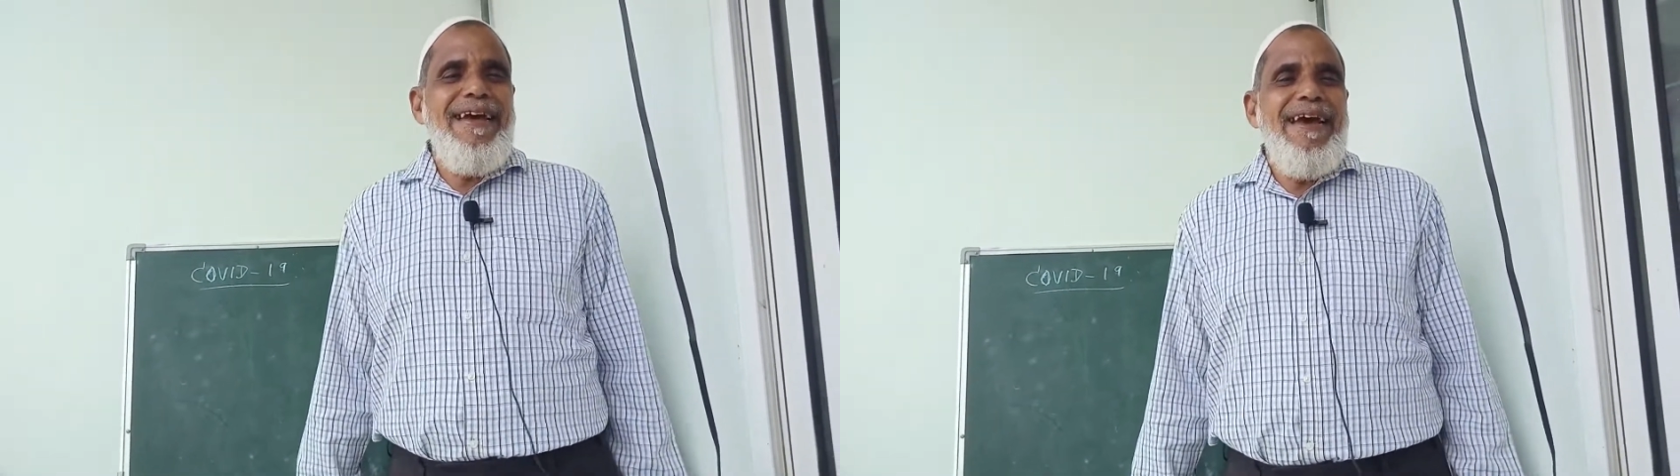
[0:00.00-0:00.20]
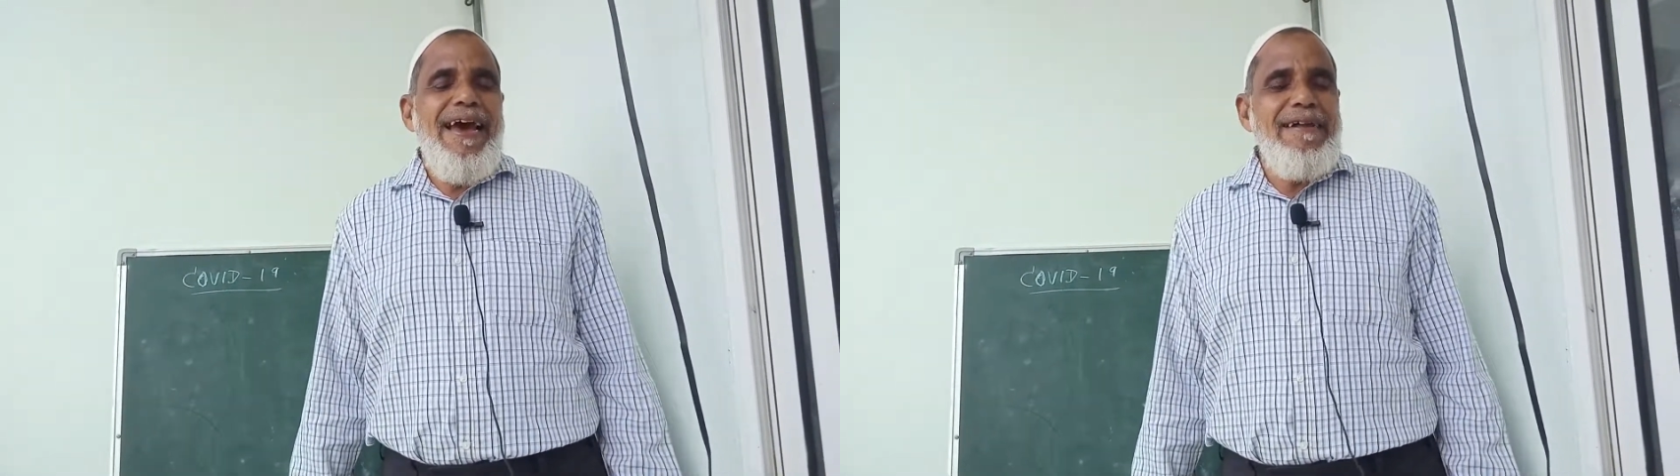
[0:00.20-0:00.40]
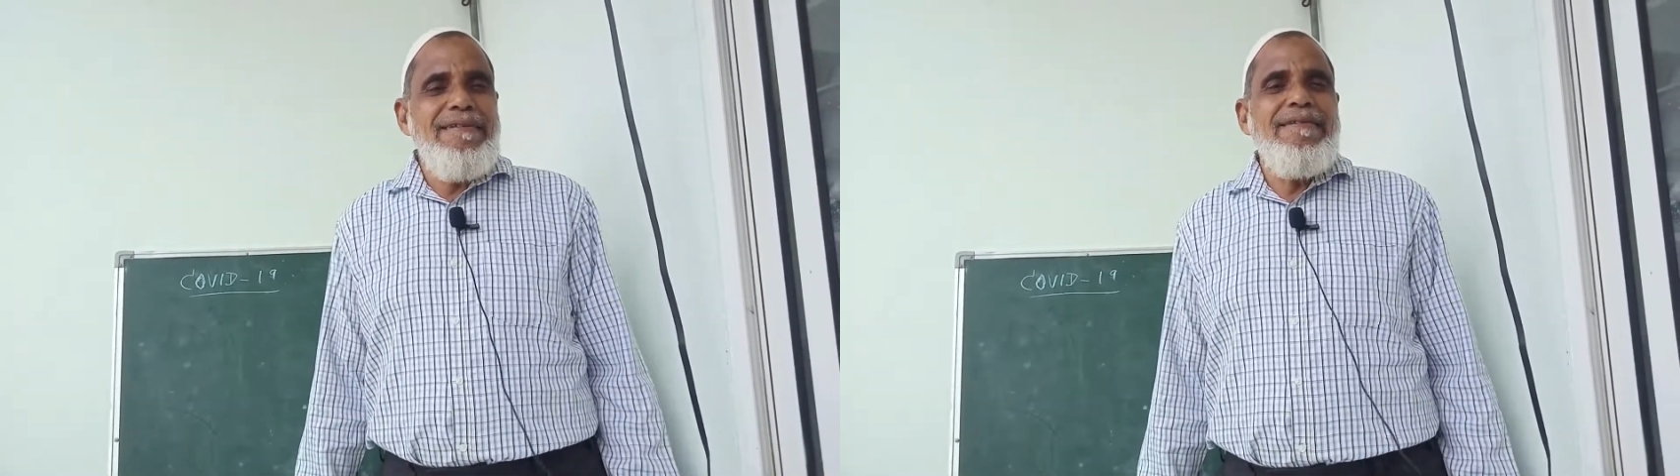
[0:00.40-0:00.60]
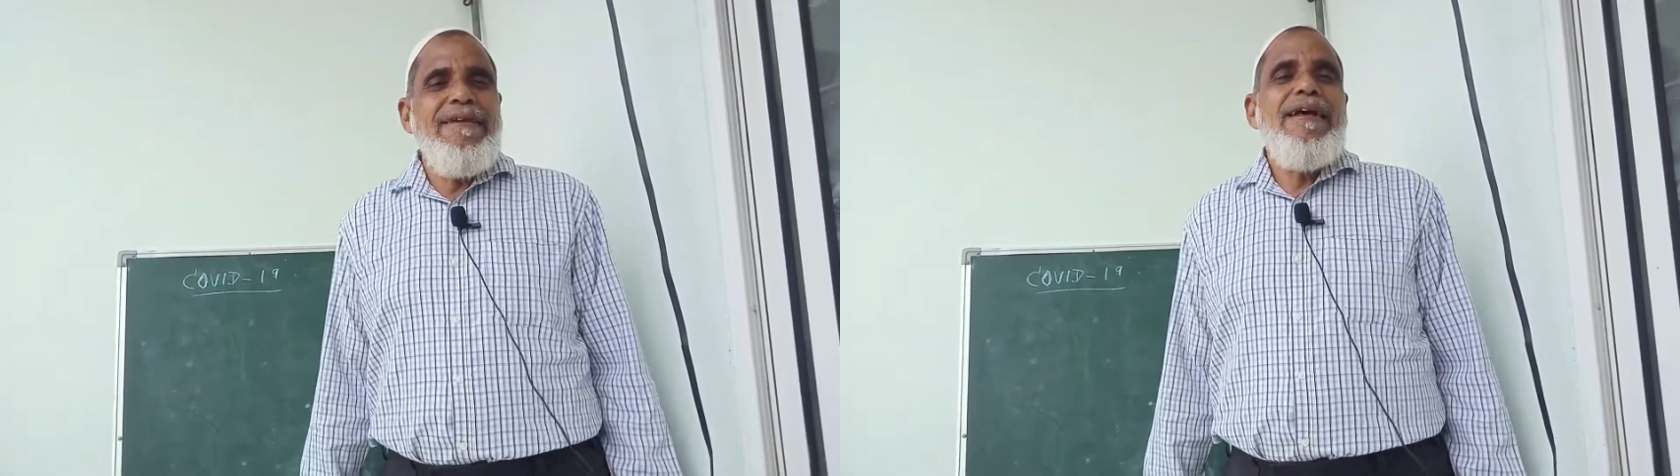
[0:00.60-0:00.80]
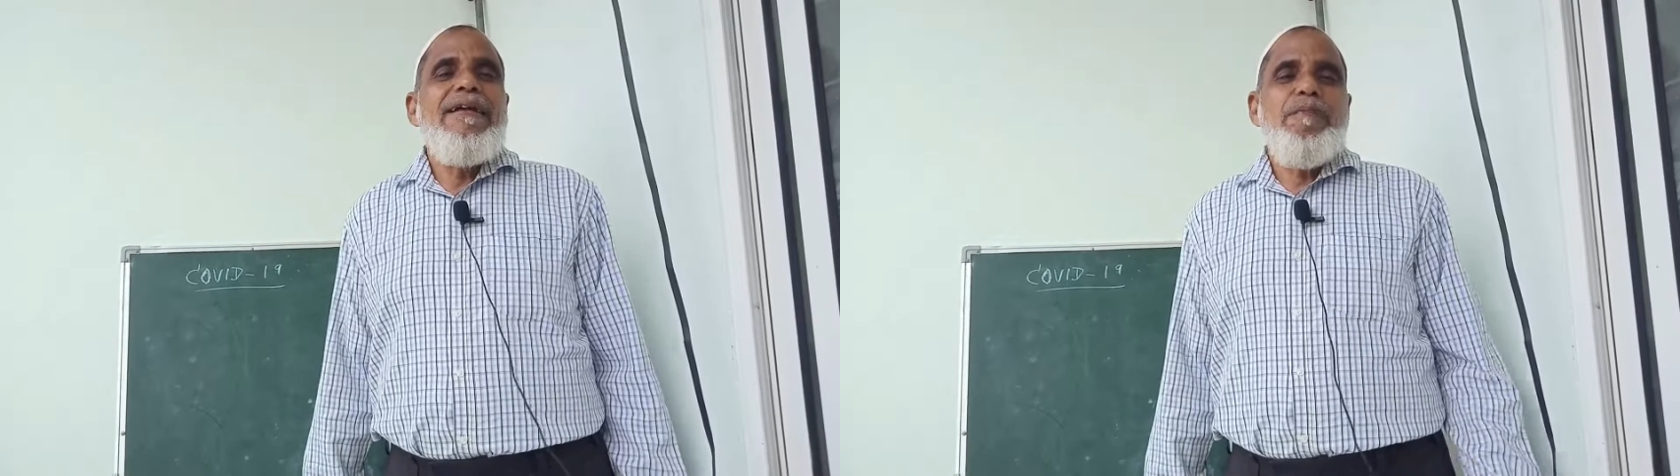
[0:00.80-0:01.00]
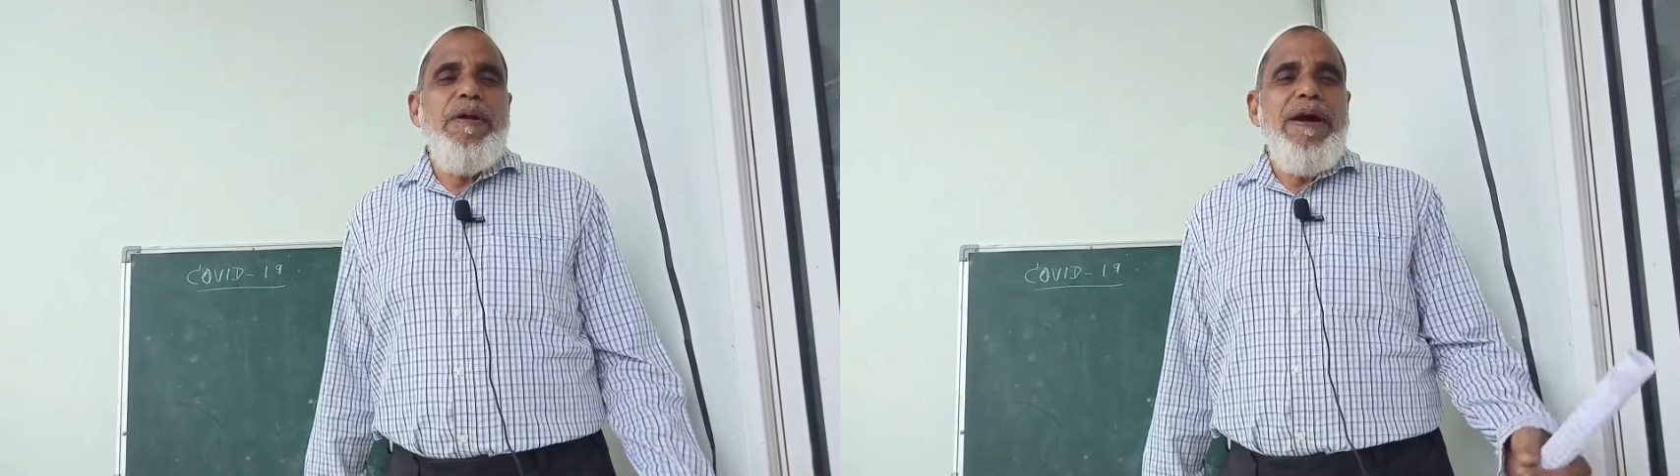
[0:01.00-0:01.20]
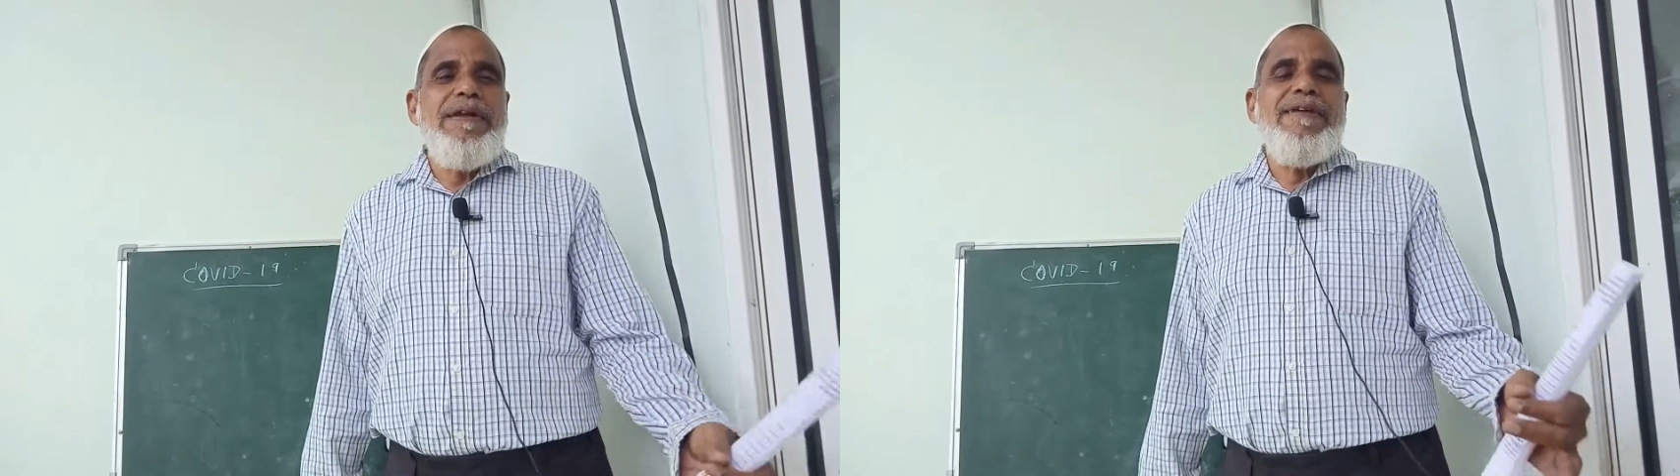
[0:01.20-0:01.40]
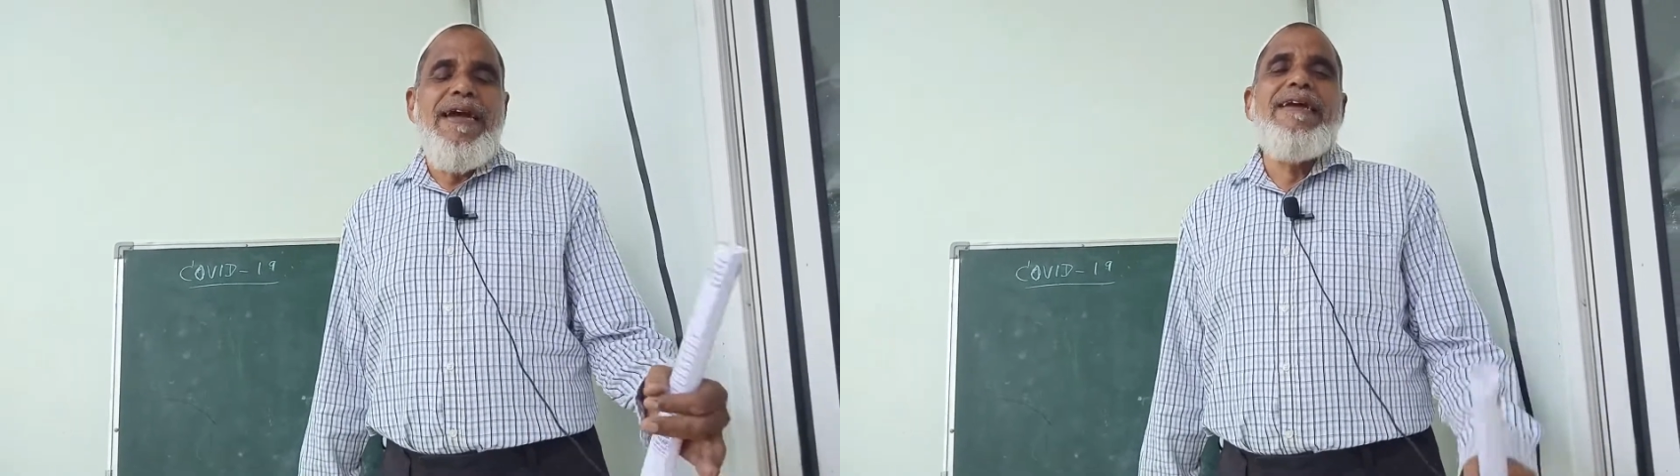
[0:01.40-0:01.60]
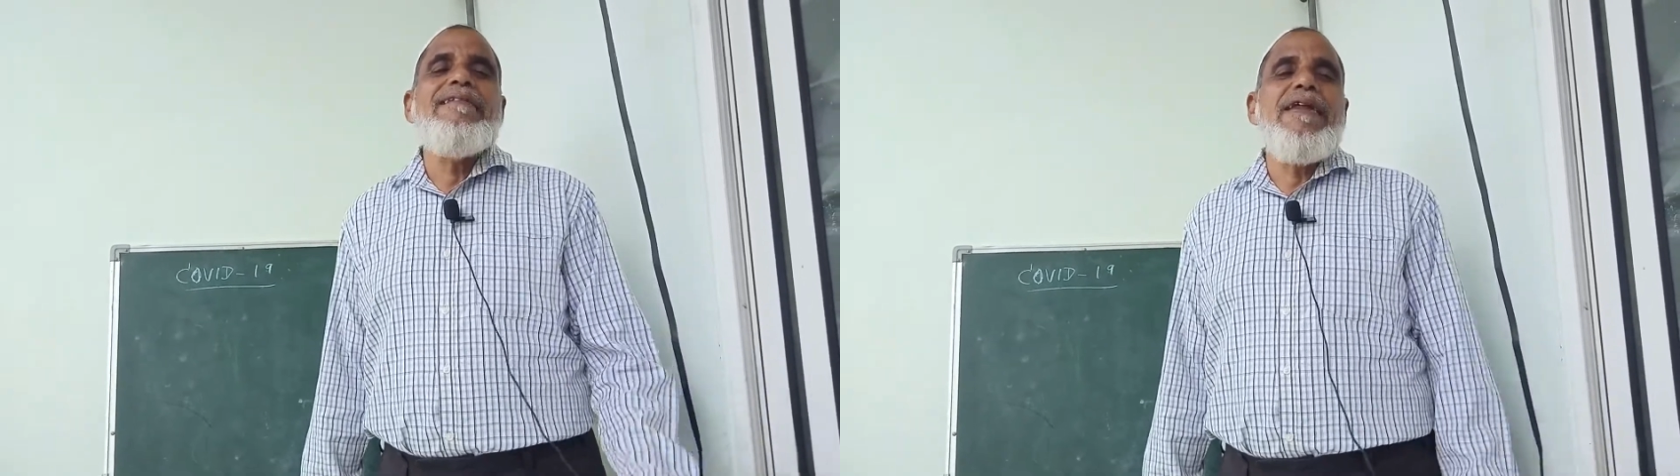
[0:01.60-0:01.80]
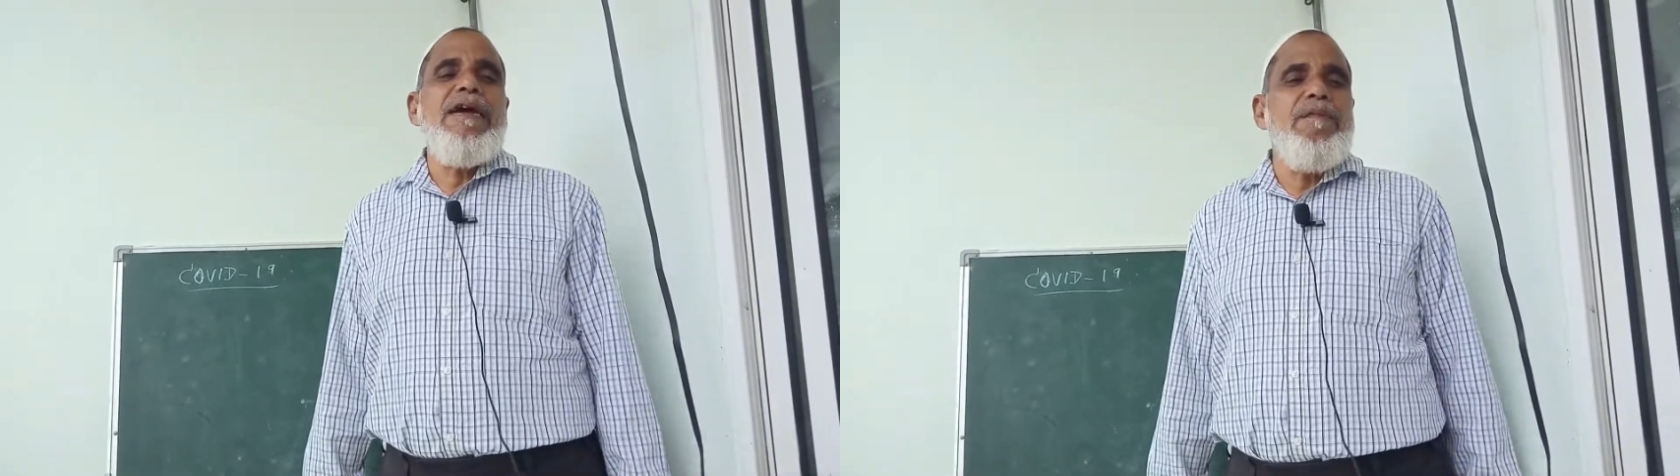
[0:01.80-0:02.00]
Hence, prevention
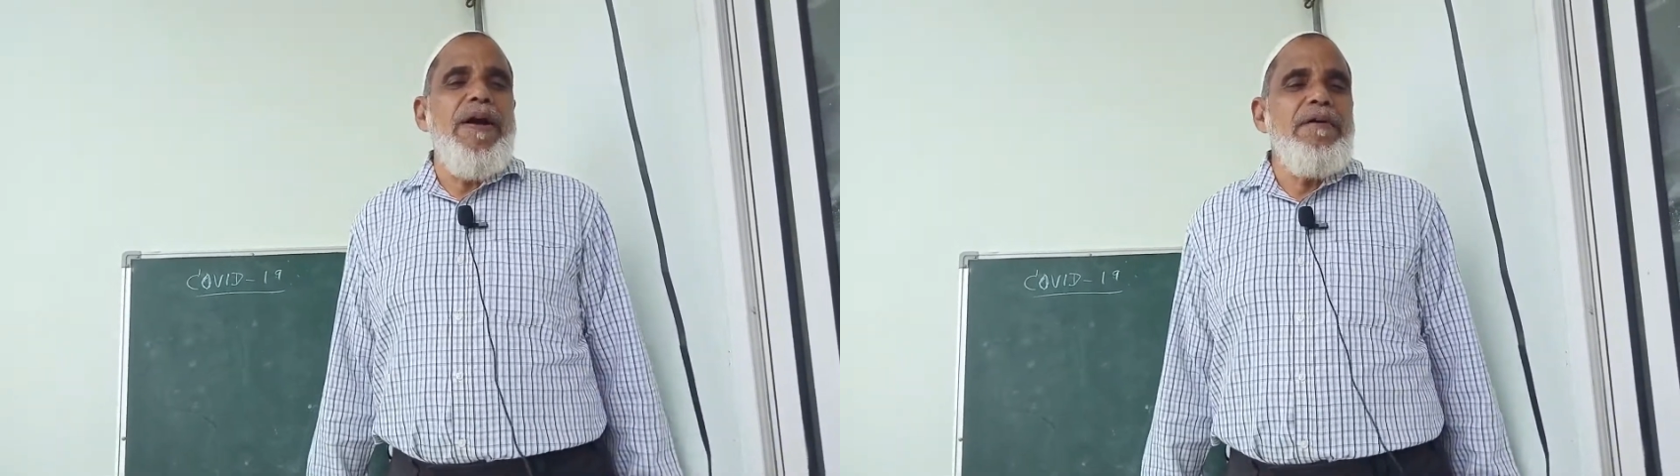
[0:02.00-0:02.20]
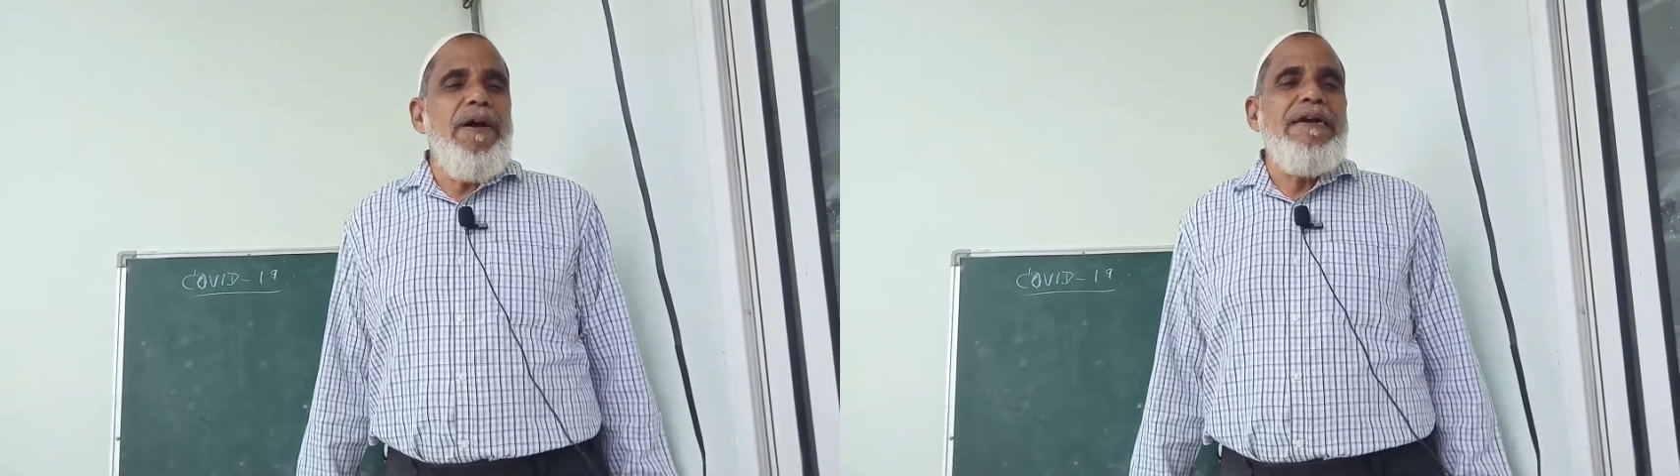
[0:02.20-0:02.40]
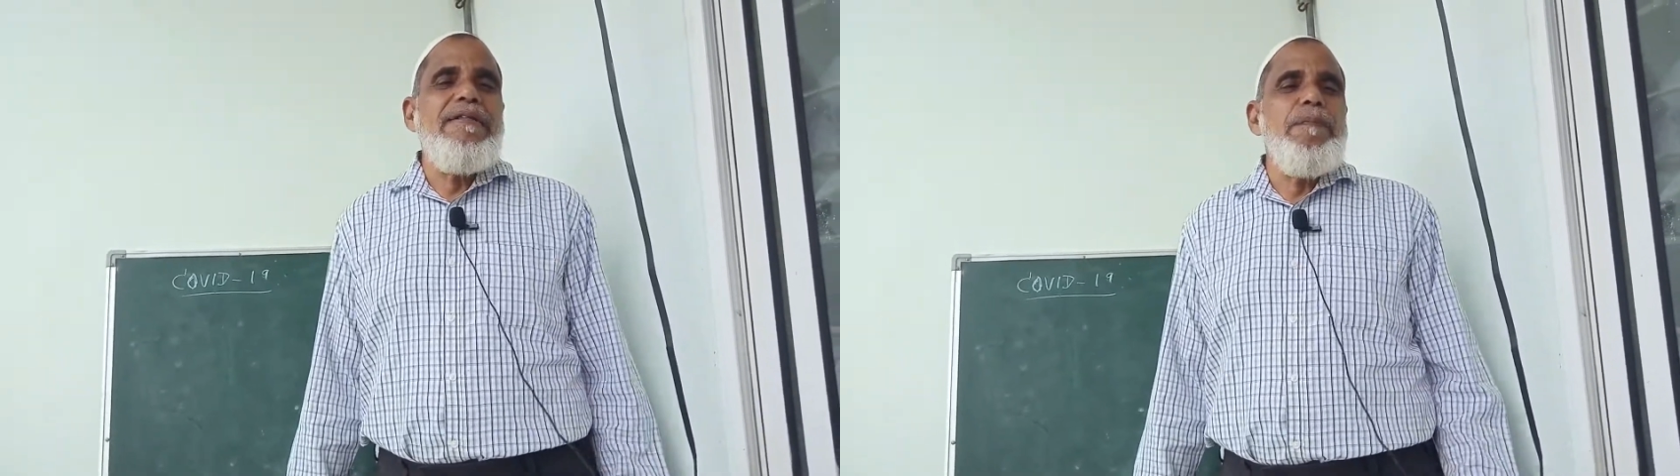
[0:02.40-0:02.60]
is required. What is the